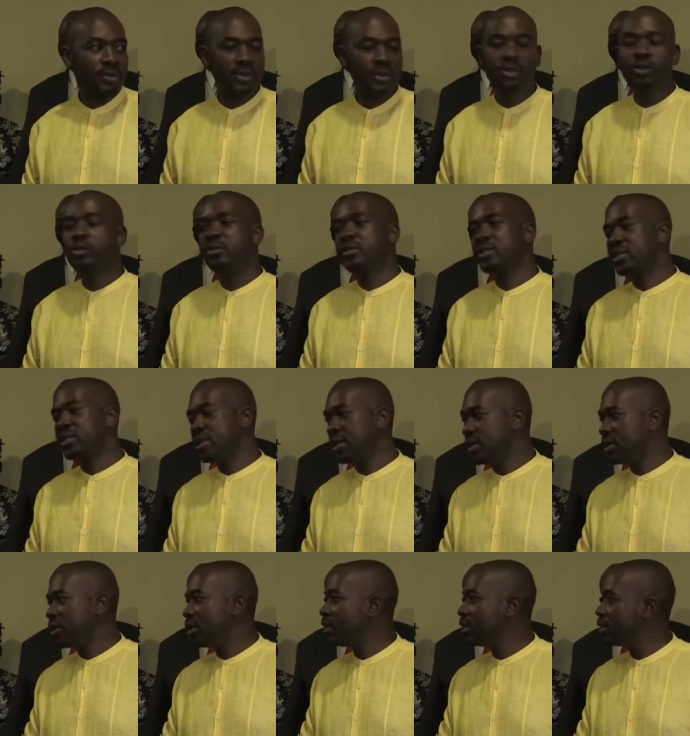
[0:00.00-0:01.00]
You'll
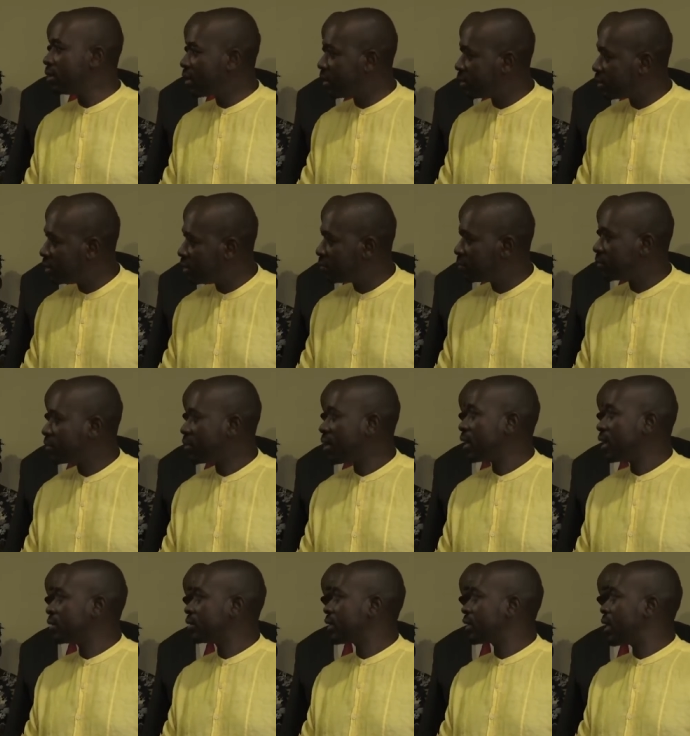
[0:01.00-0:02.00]
see the leadership
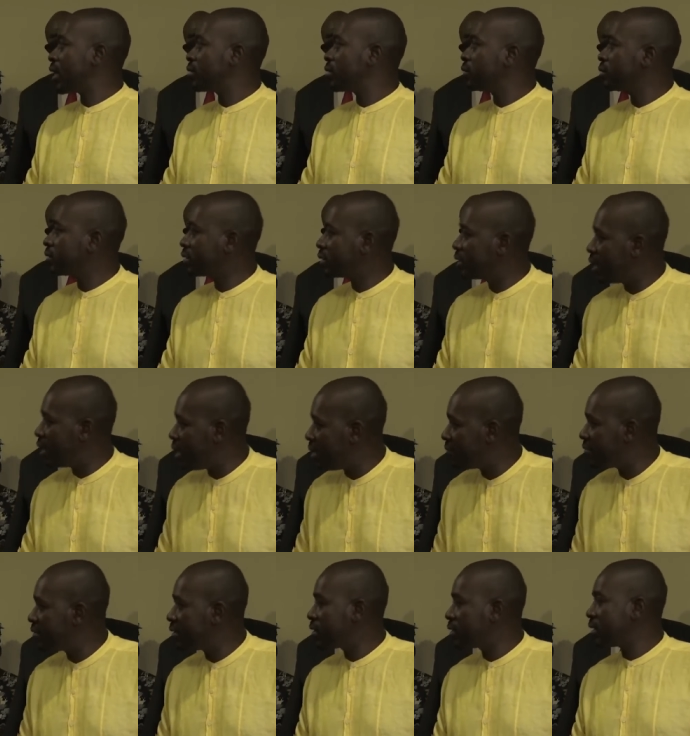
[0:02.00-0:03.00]
structure, you'll see
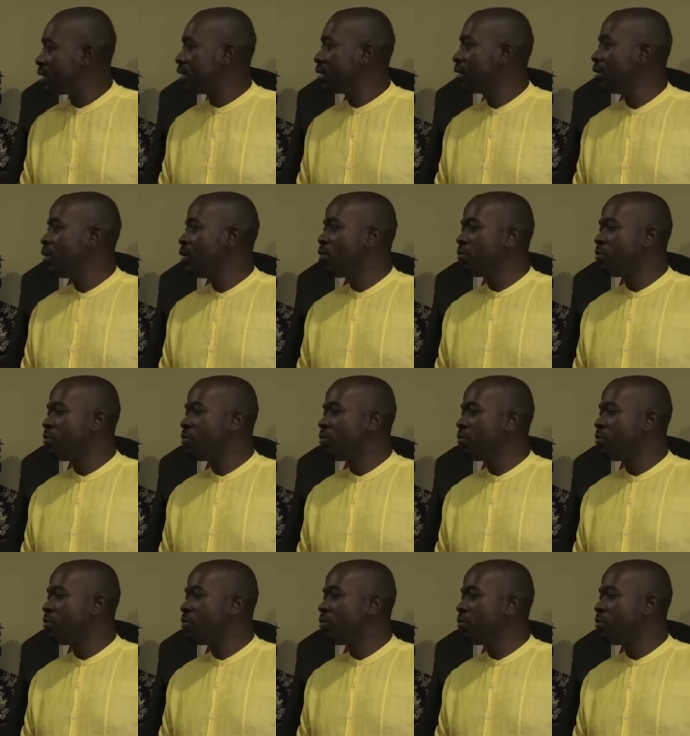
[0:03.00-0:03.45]
everything.